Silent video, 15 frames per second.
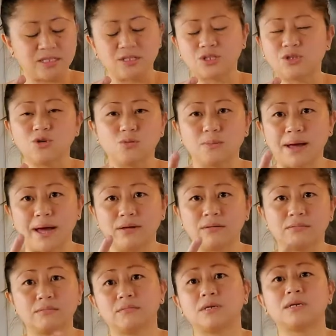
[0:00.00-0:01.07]
the soap out,
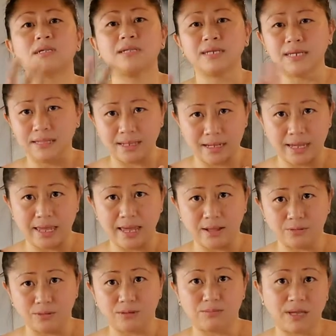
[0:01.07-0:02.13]
clean again
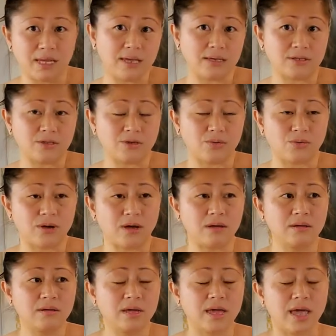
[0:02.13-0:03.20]
with baking soda
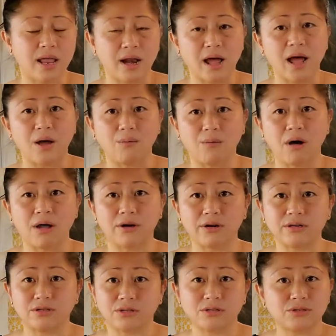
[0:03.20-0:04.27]
and hot water,
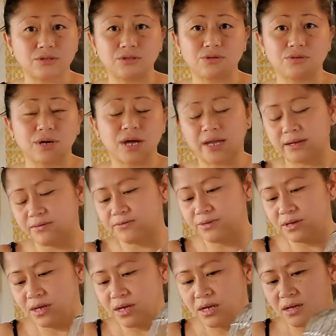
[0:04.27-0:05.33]
just to kind of
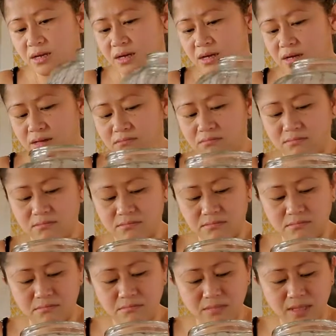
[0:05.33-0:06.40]

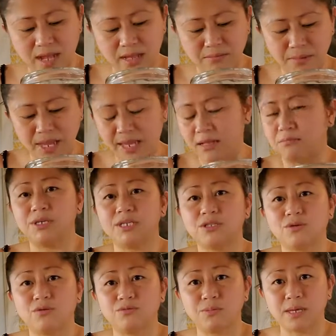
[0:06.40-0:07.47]
not make it be
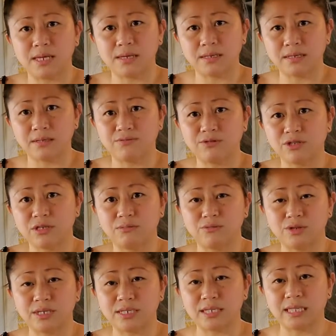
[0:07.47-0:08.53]
soapy, because for some
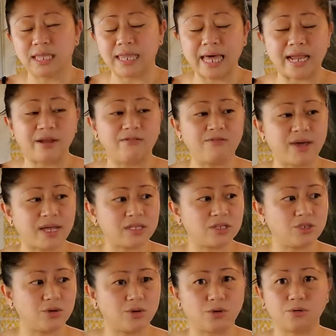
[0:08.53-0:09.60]
reason that affects
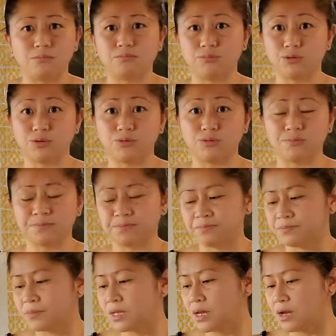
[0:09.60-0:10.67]
your brew.
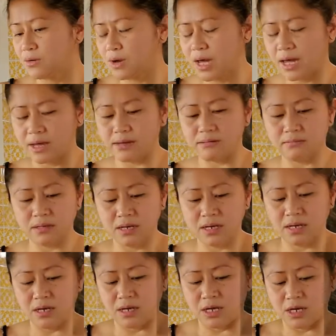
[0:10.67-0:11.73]
Okay,
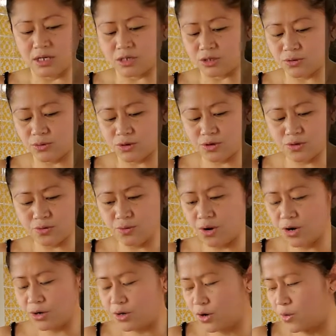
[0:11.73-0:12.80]
so you
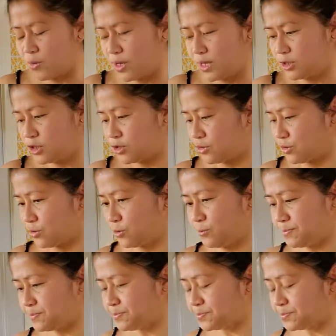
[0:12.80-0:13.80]
are going to